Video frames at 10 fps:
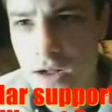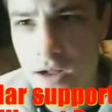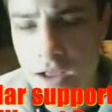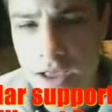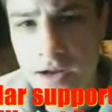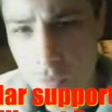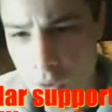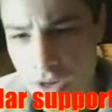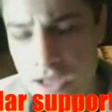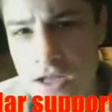or if
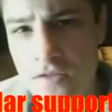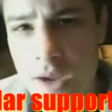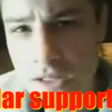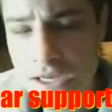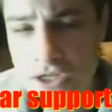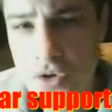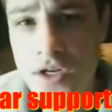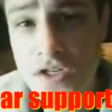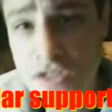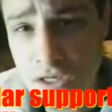you're just
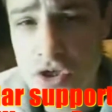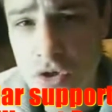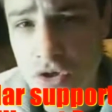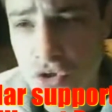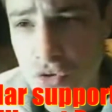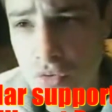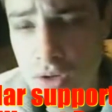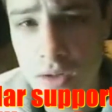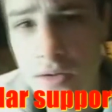being a jerk, but